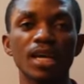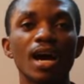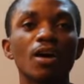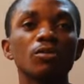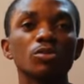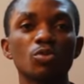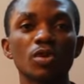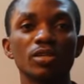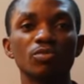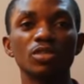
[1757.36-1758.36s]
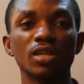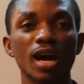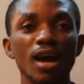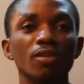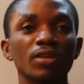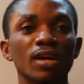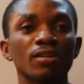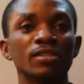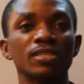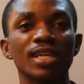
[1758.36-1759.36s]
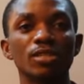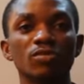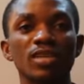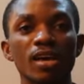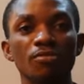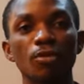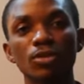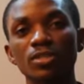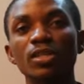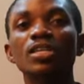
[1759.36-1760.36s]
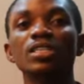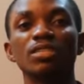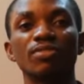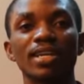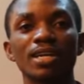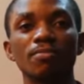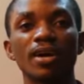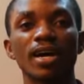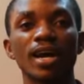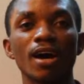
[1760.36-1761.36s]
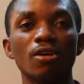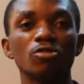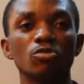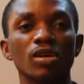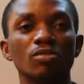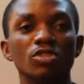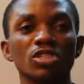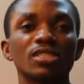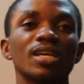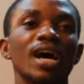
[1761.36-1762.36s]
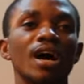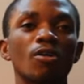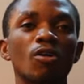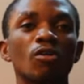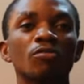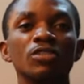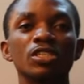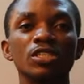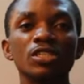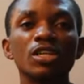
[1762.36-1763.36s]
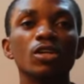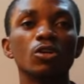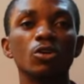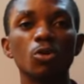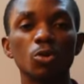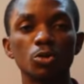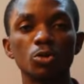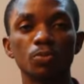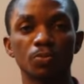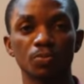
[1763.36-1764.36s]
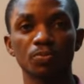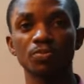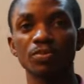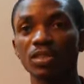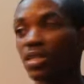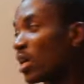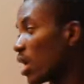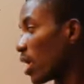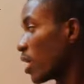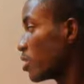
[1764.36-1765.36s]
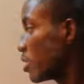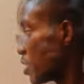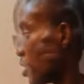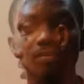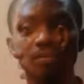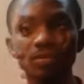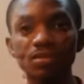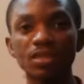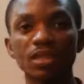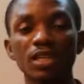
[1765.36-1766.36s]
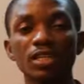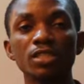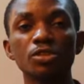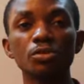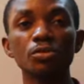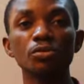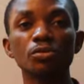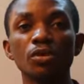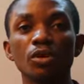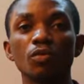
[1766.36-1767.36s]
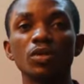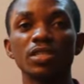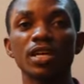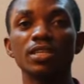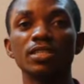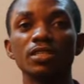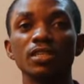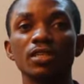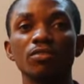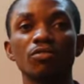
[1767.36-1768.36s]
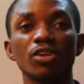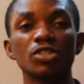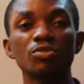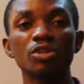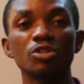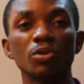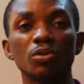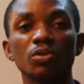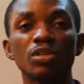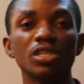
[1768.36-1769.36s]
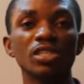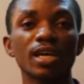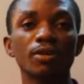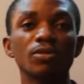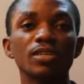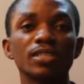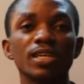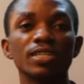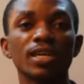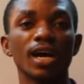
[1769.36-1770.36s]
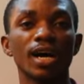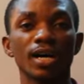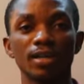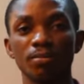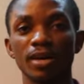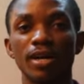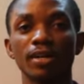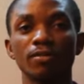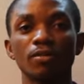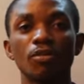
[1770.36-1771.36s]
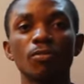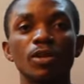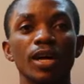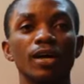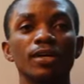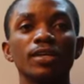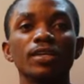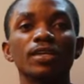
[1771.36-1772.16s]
R squared. R now is that of the effort divided by R squared, which is the R of the load. And in the screw, we said velocity ratio is calculated by the formula